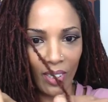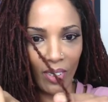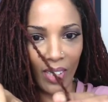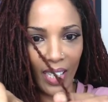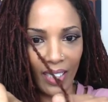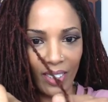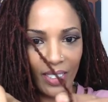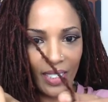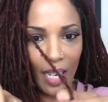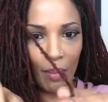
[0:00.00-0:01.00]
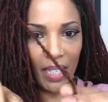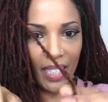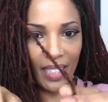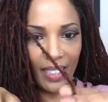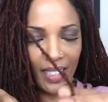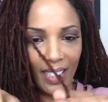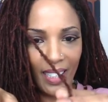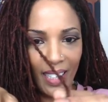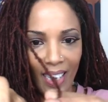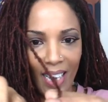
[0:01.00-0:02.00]
Okay, you see I'm in.
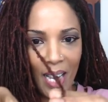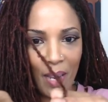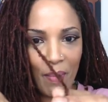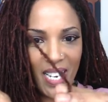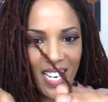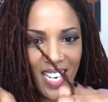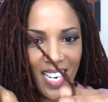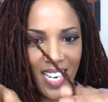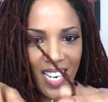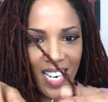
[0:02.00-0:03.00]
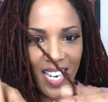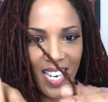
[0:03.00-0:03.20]
I'm in.